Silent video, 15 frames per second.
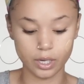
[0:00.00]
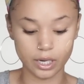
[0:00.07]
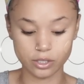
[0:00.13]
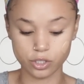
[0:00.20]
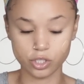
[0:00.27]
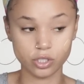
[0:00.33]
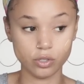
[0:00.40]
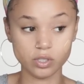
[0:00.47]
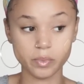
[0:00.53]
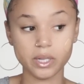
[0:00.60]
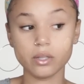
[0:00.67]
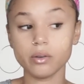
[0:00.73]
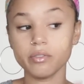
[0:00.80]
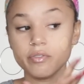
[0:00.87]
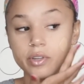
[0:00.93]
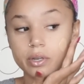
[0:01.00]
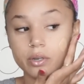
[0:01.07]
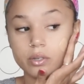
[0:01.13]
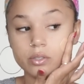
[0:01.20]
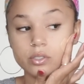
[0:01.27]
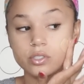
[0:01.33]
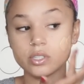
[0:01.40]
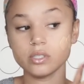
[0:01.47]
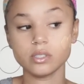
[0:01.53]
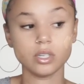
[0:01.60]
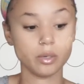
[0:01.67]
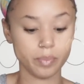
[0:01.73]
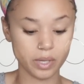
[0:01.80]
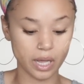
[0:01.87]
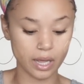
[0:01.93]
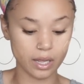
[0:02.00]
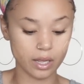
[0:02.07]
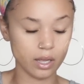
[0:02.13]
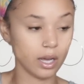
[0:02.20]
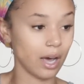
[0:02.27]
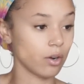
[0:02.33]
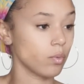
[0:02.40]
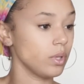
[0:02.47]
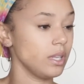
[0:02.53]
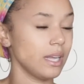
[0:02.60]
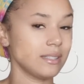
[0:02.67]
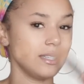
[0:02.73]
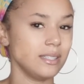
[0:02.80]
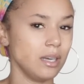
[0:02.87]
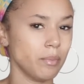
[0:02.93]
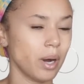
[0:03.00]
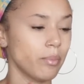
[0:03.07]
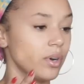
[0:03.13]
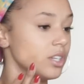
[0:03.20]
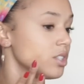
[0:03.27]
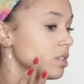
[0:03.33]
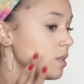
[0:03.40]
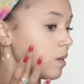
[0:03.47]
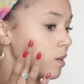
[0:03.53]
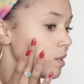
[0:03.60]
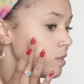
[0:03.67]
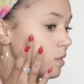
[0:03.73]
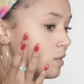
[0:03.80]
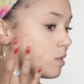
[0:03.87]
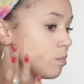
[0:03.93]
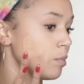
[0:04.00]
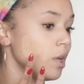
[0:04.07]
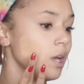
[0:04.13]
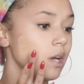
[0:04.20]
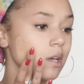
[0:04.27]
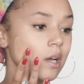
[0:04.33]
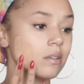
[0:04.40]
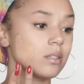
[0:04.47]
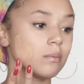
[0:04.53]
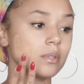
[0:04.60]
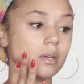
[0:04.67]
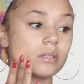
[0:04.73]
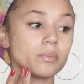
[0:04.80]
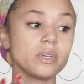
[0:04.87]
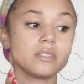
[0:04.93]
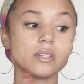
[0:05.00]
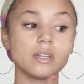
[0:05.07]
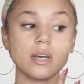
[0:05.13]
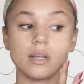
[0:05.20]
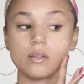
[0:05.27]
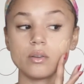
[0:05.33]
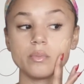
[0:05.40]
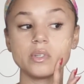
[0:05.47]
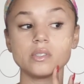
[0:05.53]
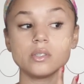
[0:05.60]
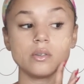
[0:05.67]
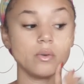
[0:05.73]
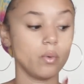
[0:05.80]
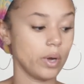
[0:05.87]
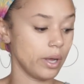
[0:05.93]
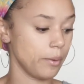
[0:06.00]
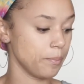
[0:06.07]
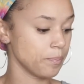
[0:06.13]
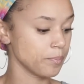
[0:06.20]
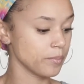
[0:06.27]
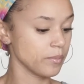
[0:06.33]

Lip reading: I just use my little fingers just to apply it. I don't really like to dip my brush in there because it sometimes makes it like a little bit too wet.